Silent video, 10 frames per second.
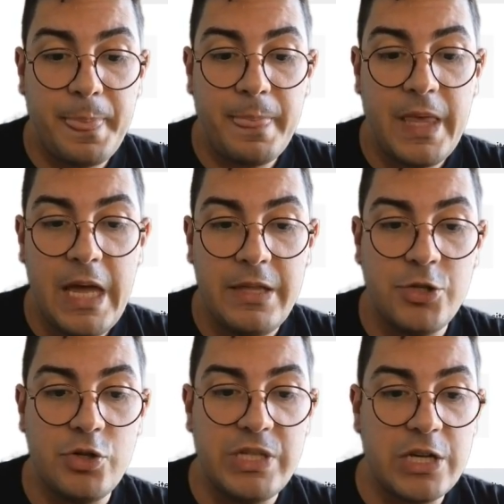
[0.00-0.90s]
and the
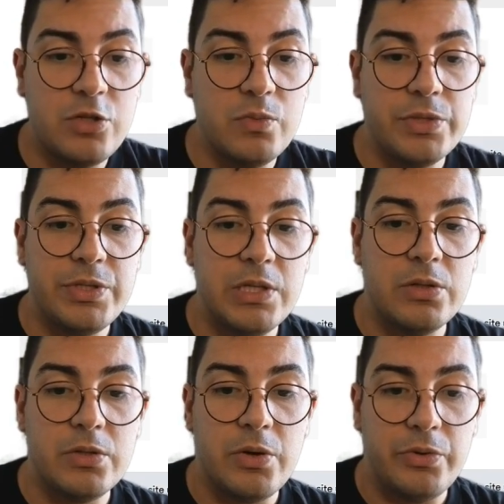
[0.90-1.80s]
transaction will still
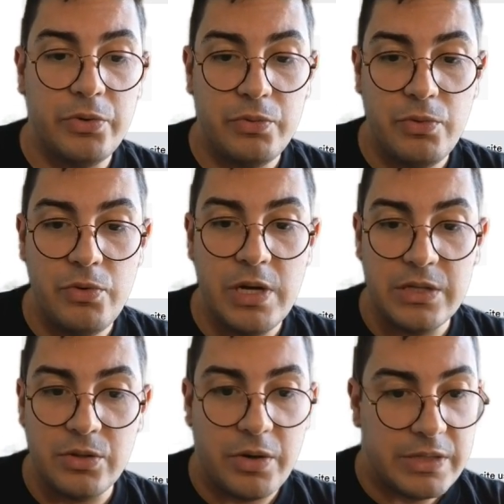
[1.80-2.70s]
go through as
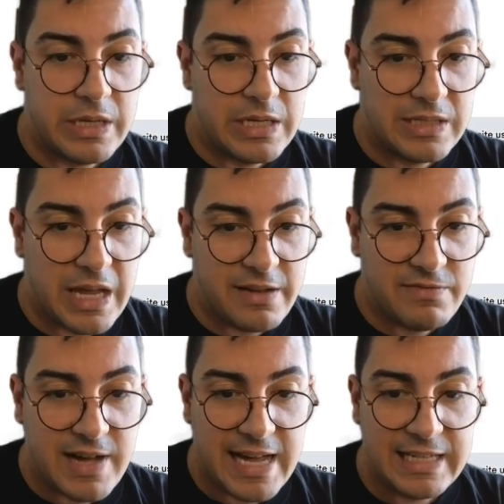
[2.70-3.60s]
long as it is a
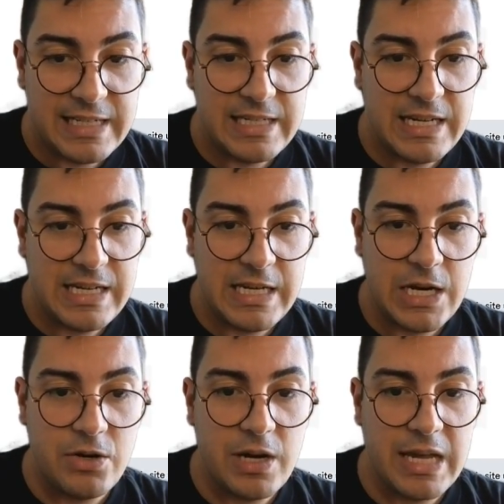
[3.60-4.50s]
valid
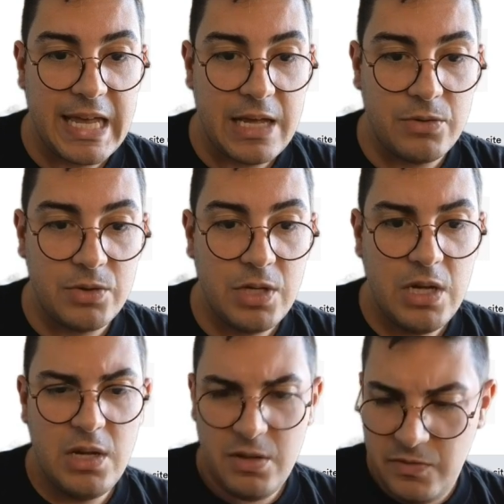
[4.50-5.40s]
Near account.
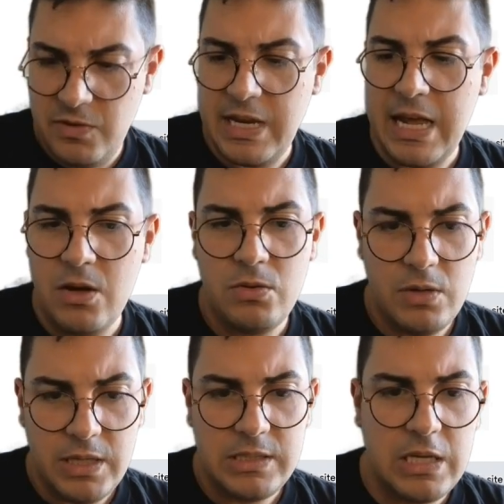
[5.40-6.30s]
For now,
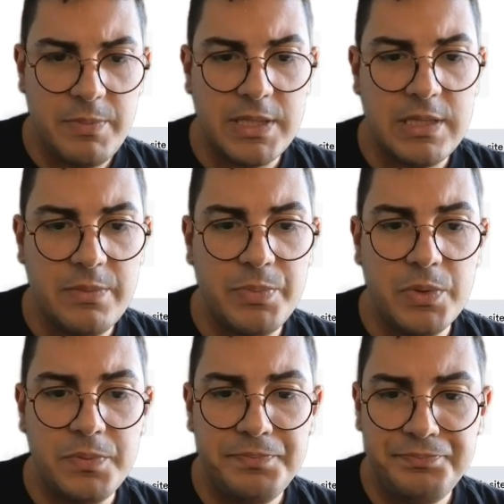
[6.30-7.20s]
let's keep it
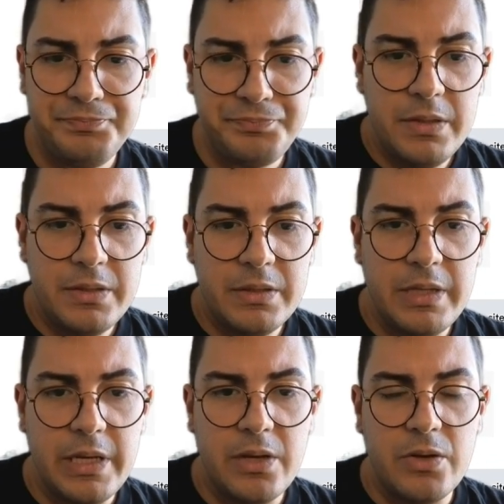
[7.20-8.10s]
simple.
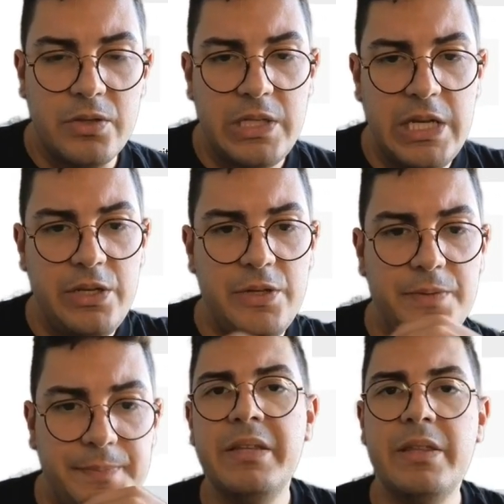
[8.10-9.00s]
Click
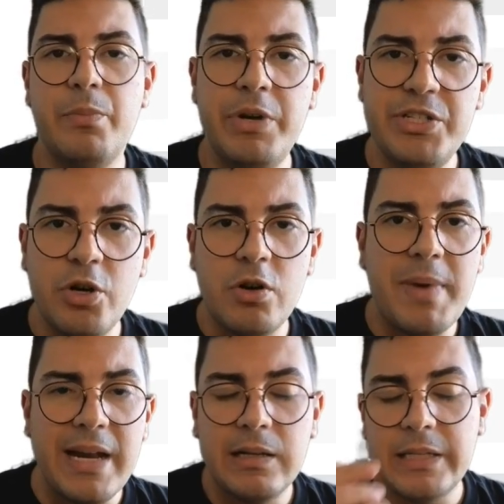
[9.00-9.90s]
continue. The bridge
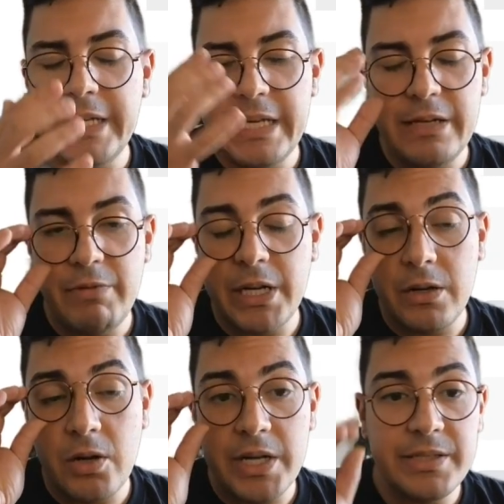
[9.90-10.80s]
automatically
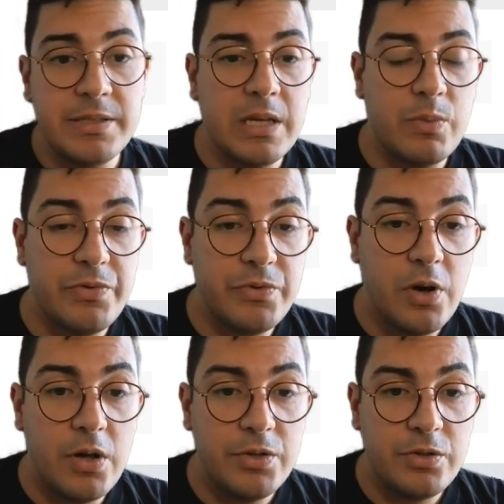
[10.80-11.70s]
recognizes that we've
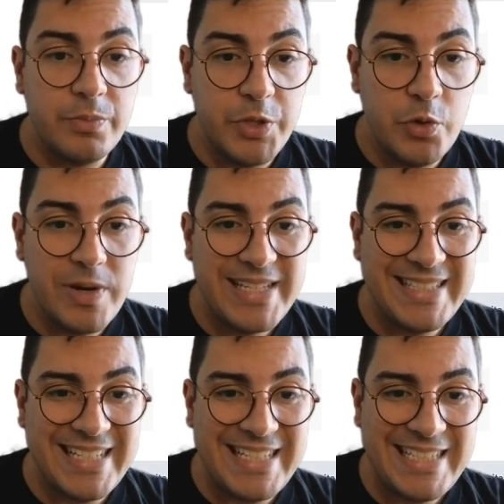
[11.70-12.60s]
got some
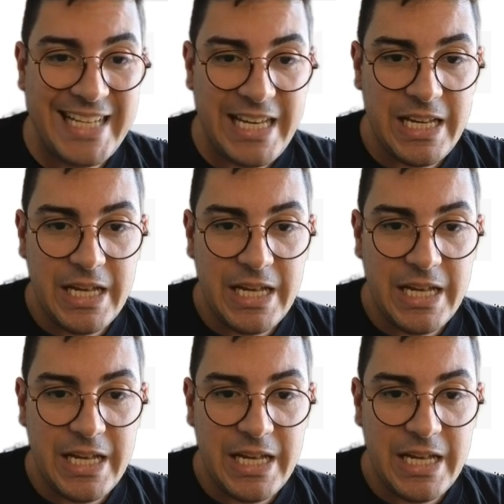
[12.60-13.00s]
USDC,